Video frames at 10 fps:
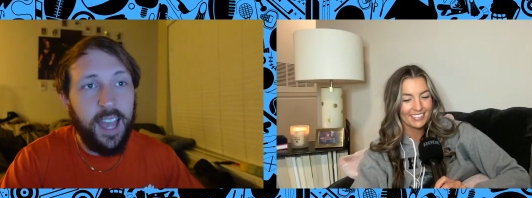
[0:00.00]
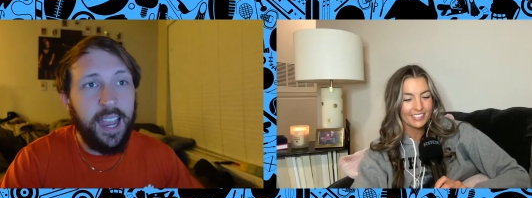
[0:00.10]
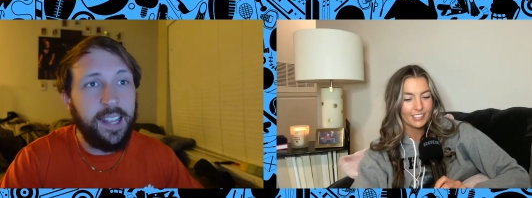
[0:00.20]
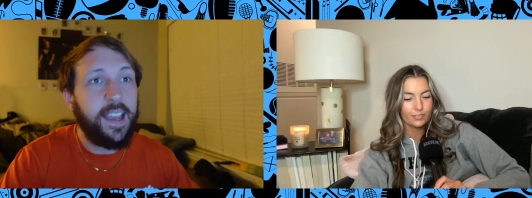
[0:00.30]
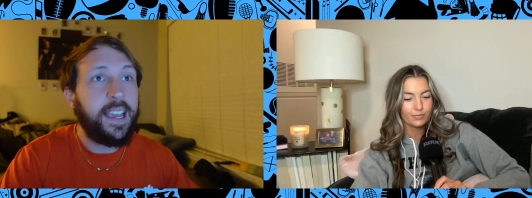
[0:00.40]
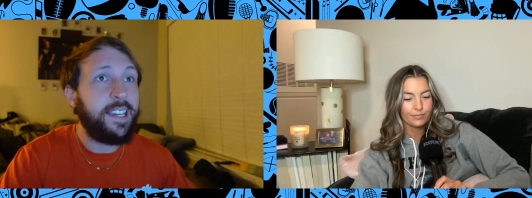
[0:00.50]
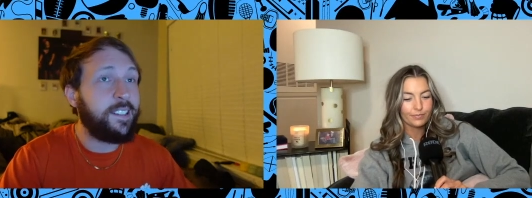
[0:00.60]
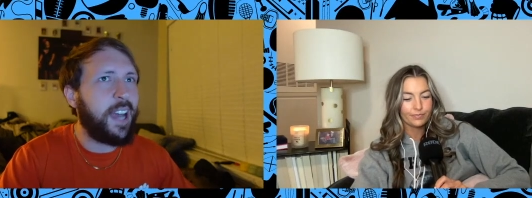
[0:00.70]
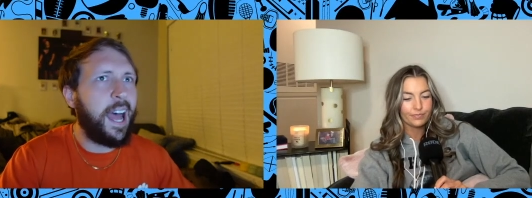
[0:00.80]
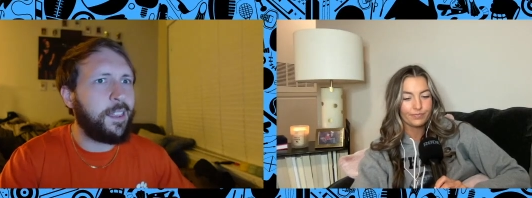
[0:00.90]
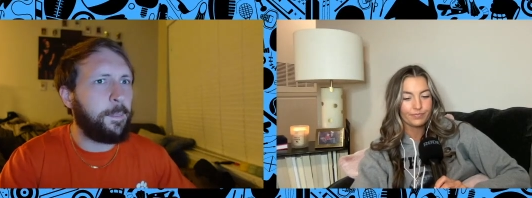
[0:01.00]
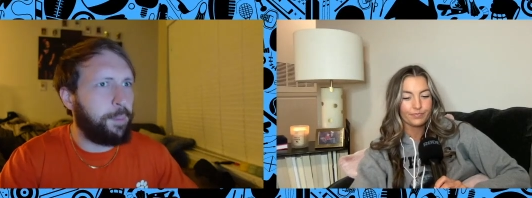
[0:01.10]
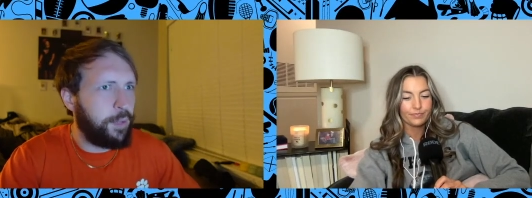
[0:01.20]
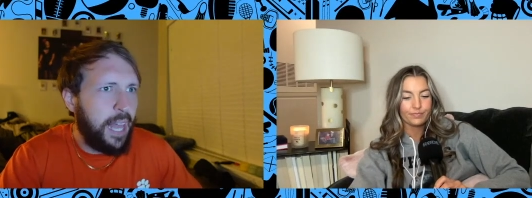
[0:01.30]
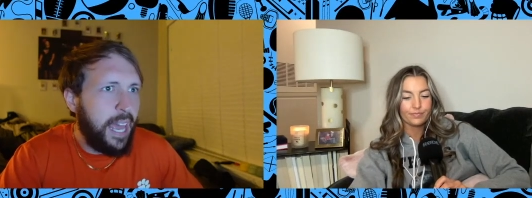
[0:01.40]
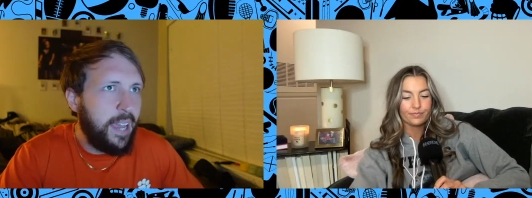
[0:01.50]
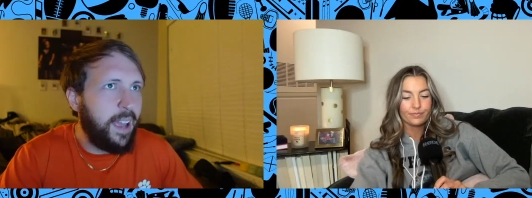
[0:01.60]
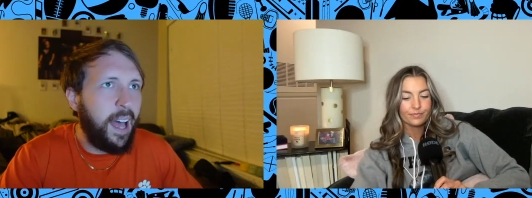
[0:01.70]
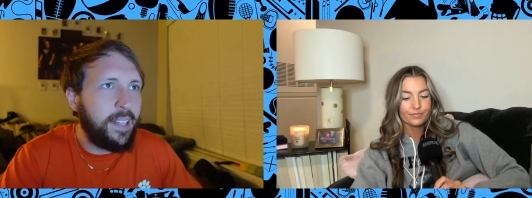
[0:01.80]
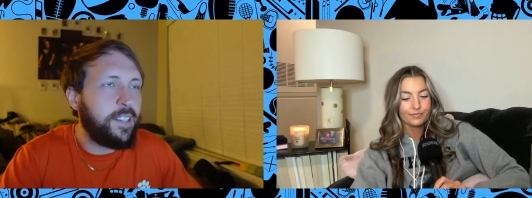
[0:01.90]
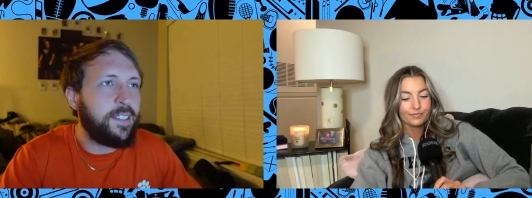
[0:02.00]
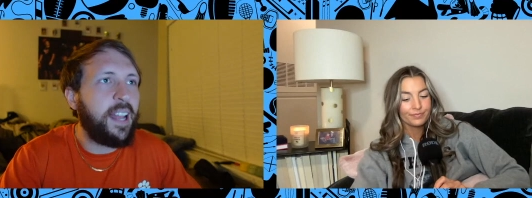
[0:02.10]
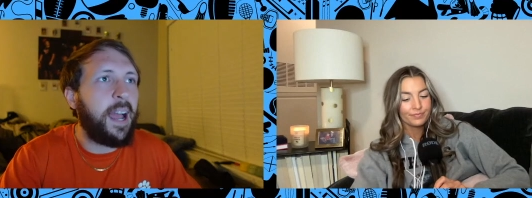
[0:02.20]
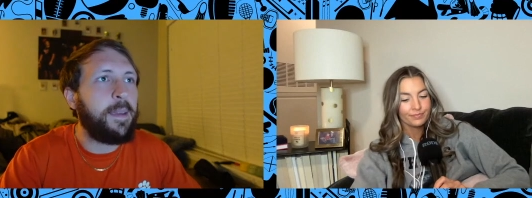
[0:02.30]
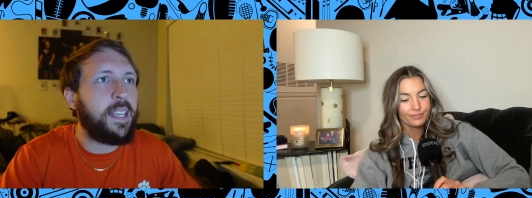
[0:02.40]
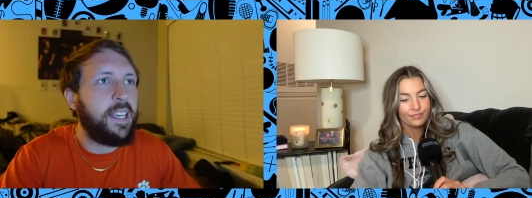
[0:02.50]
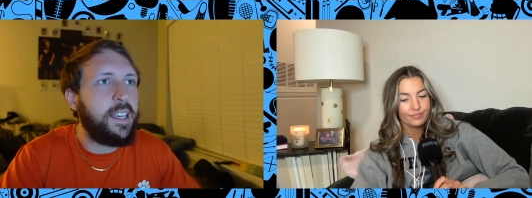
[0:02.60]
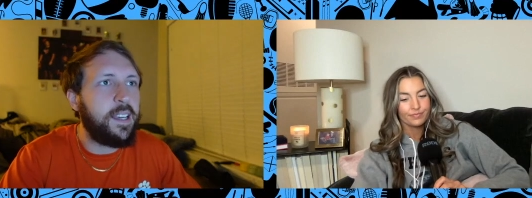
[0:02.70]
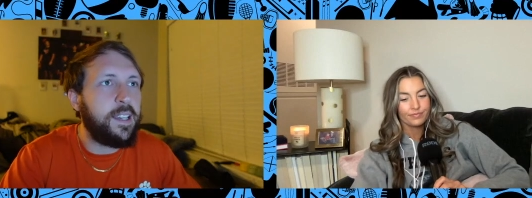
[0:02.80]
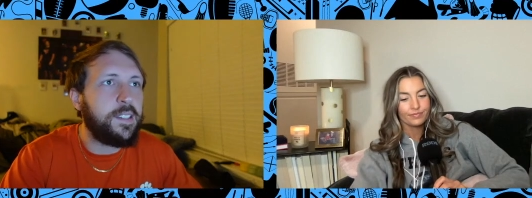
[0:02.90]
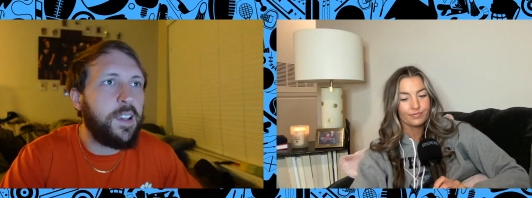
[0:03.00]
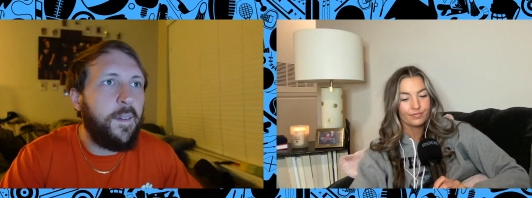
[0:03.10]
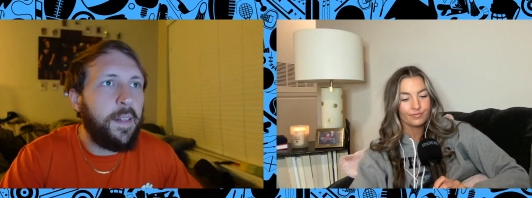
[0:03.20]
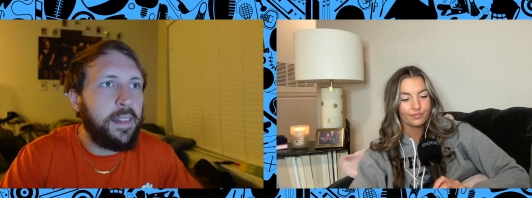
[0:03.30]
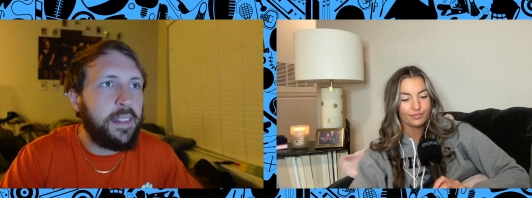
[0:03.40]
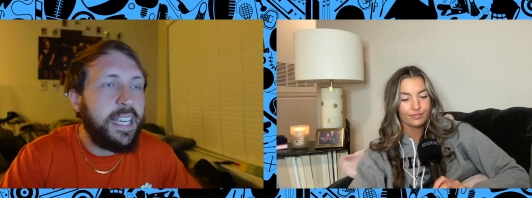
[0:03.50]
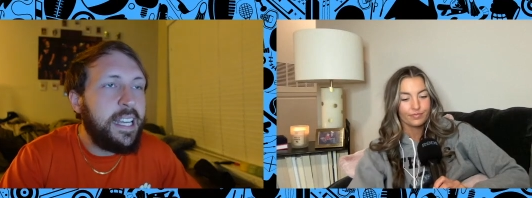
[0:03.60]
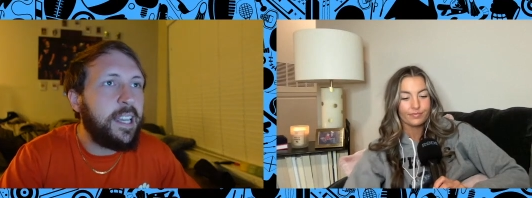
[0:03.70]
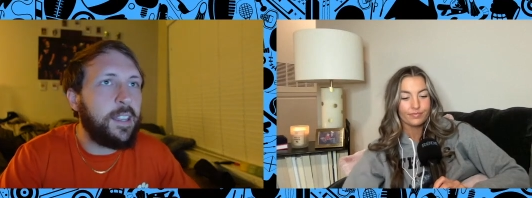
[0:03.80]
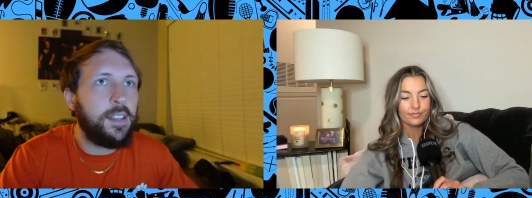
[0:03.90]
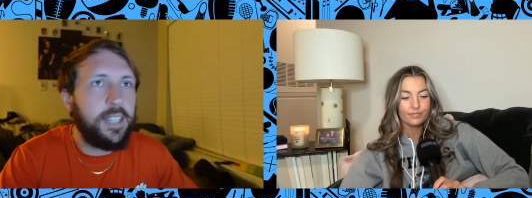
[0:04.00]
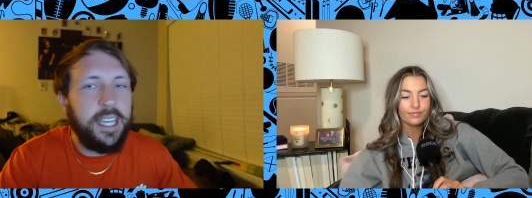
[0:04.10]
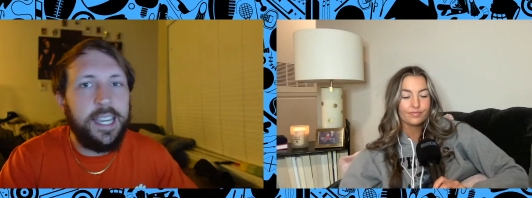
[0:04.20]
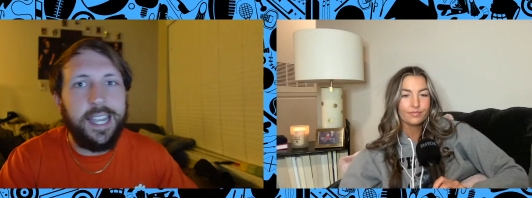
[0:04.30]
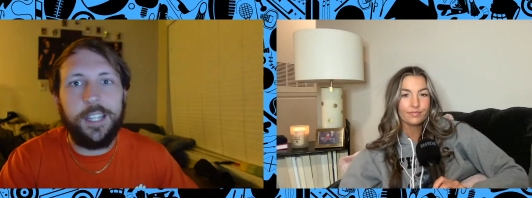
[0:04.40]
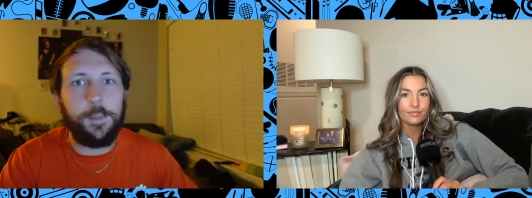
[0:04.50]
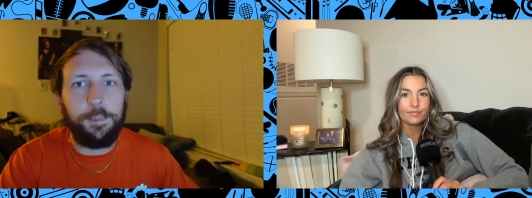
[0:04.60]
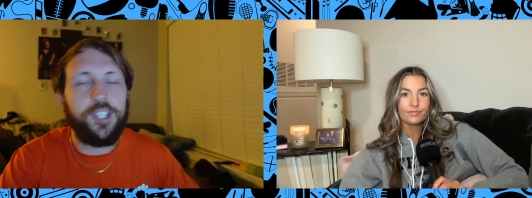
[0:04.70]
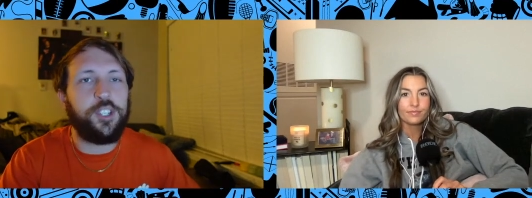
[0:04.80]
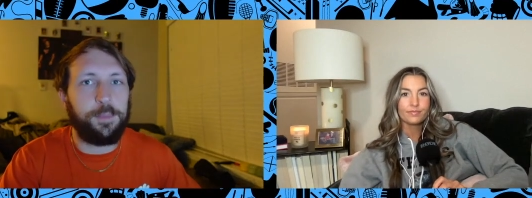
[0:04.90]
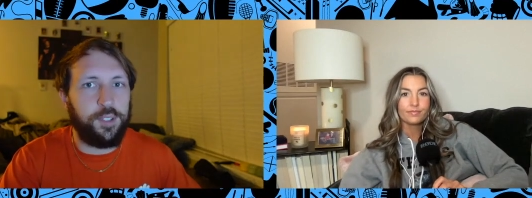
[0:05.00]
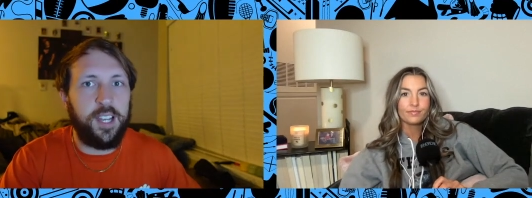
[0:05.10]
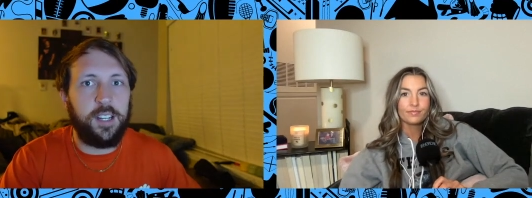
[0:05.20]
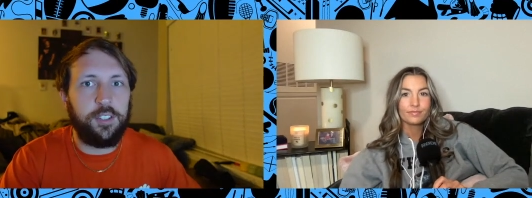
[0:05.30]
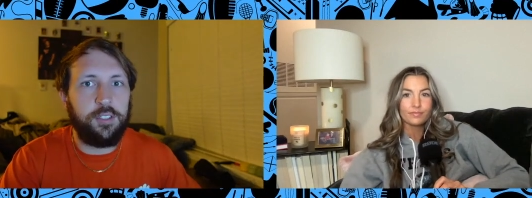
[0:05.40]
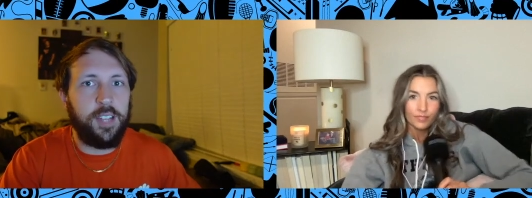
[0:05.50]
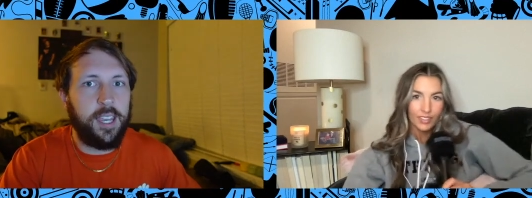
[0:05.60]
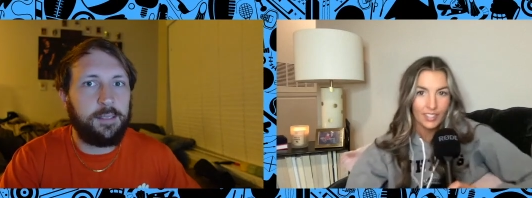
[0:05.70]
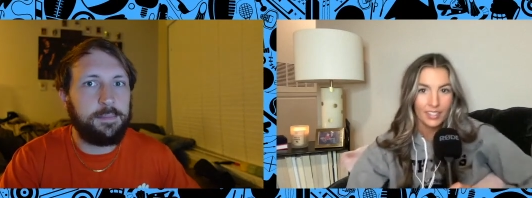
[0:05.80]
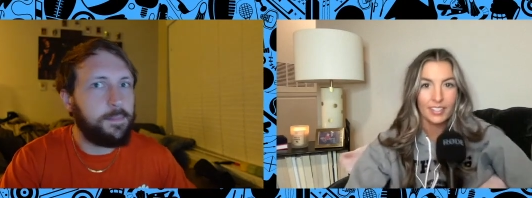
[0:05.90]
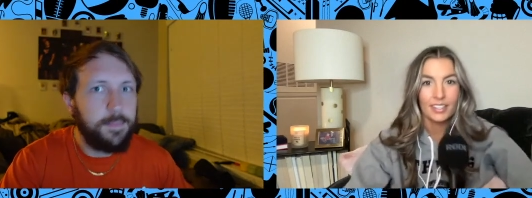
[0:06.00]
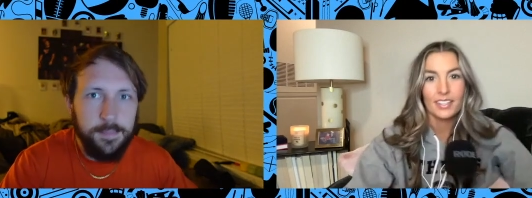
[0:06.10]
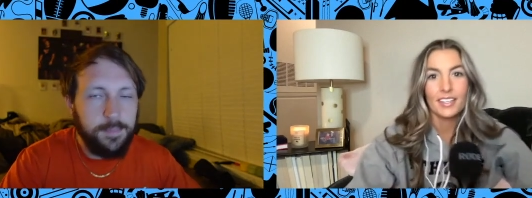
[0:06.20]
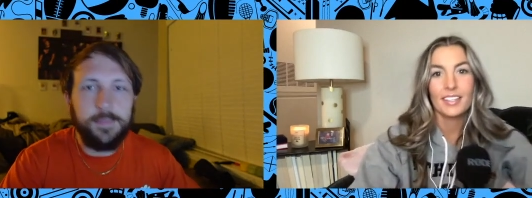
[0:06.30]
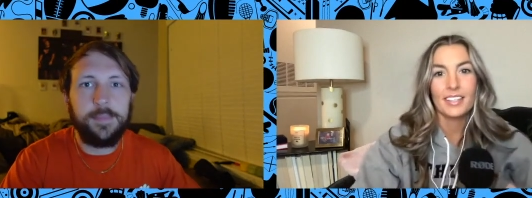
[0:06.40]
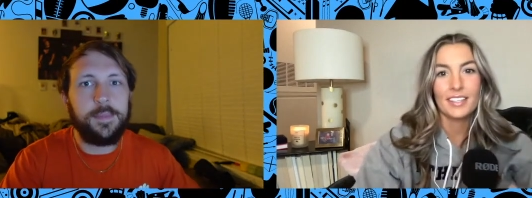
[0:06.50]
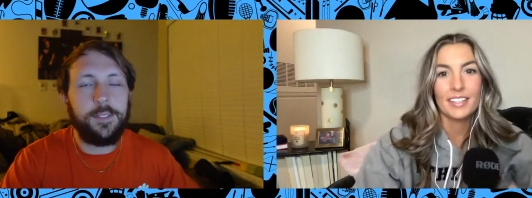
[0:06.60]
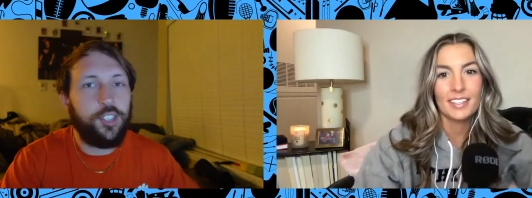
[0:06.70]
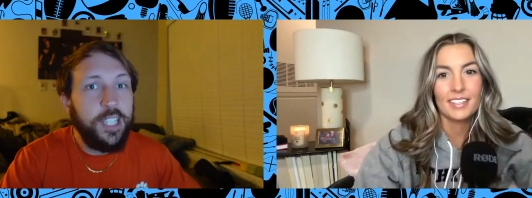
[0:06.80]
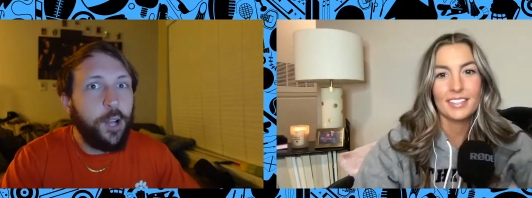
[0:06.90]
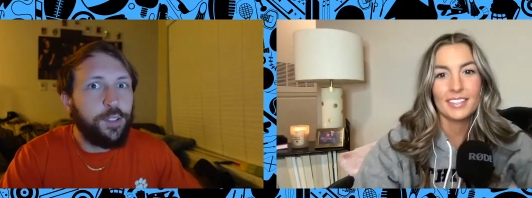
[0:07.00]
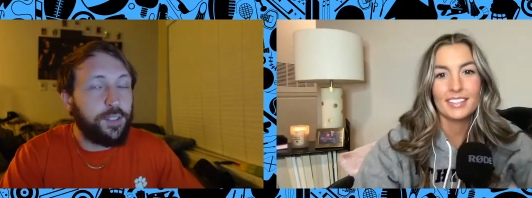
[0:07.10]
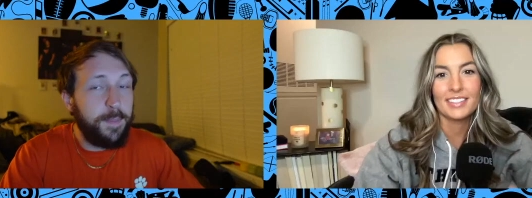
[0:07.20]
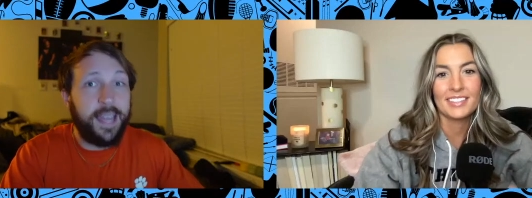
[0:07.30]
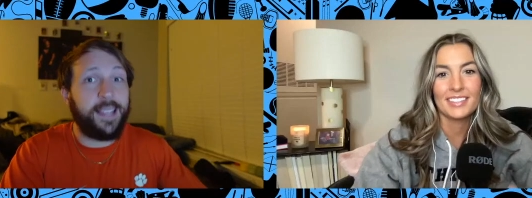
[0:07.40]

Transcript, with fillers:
Speaker 1: He's got the play on his side. I mean, he is leading the league in completion percentage. Like Geno Smith,